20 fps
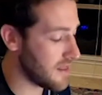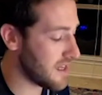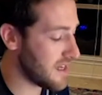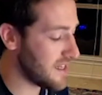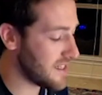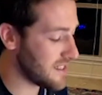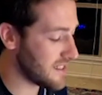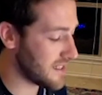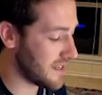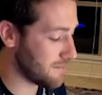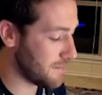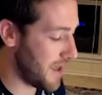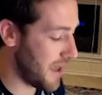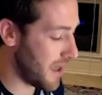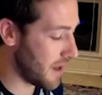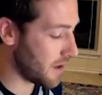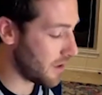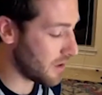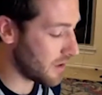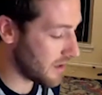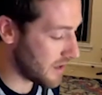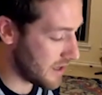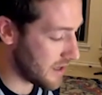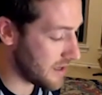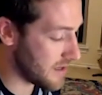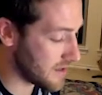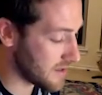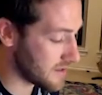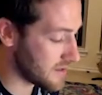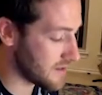This pedal
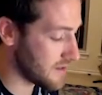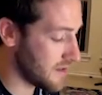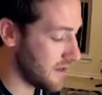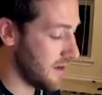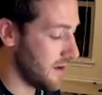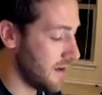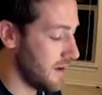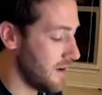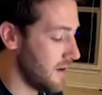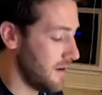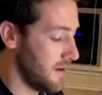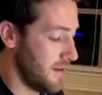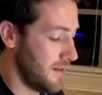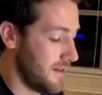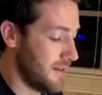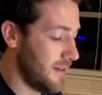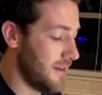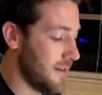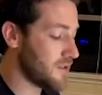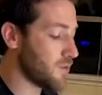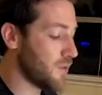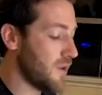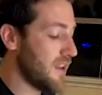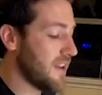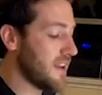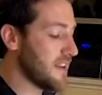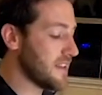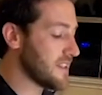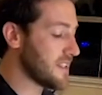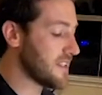it's
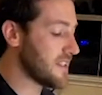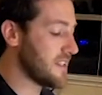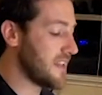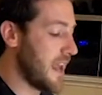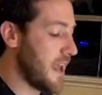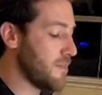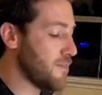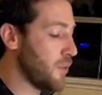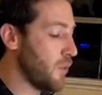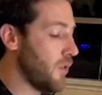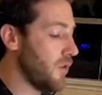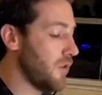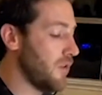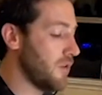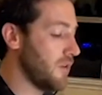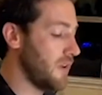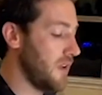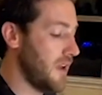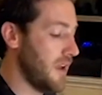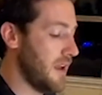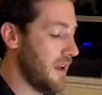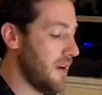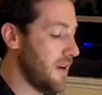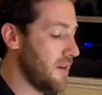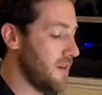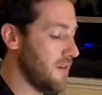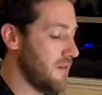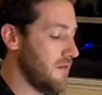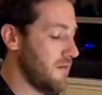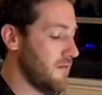really a staple
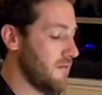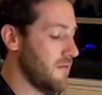in